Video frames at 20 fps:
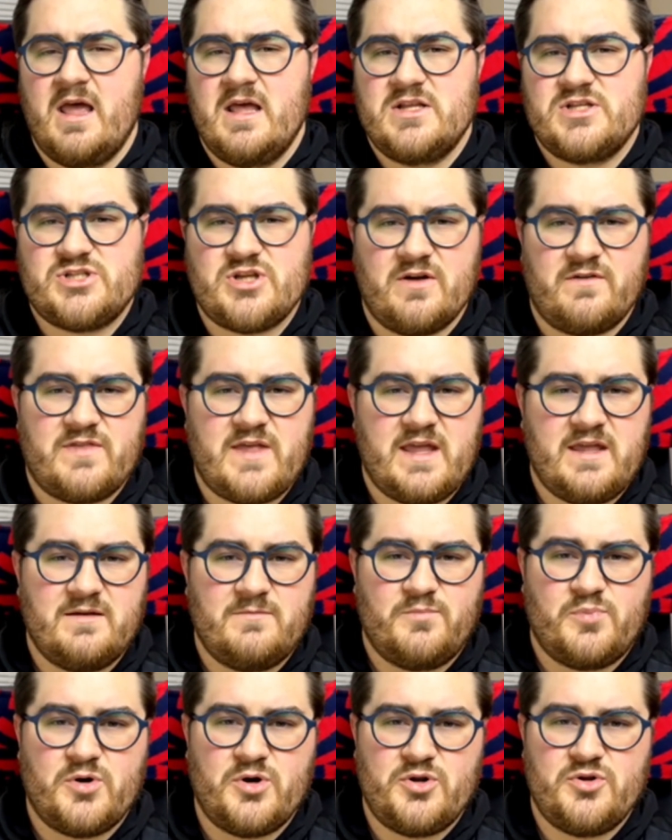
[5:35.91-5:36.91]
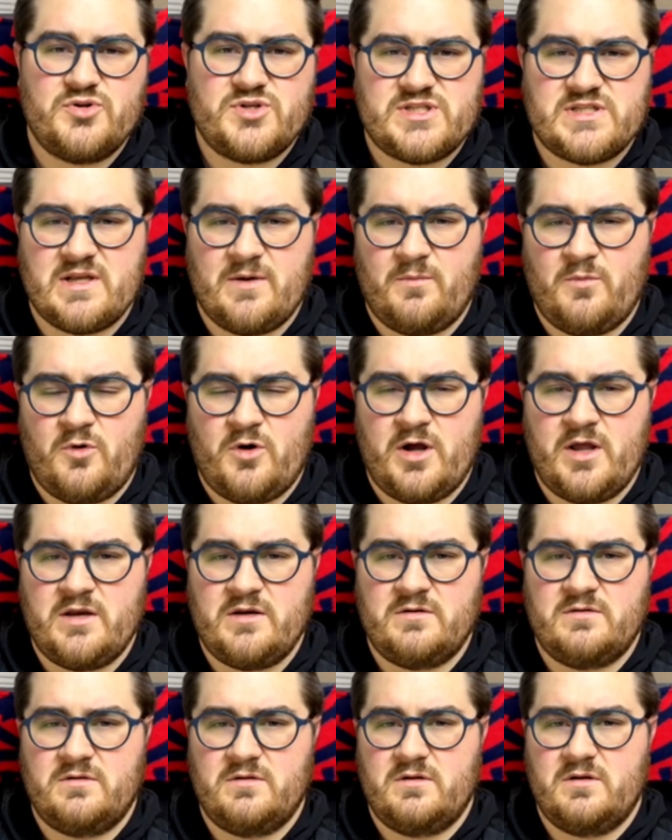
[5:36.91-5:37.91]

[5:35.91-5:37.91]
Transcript: So if they can produce someone,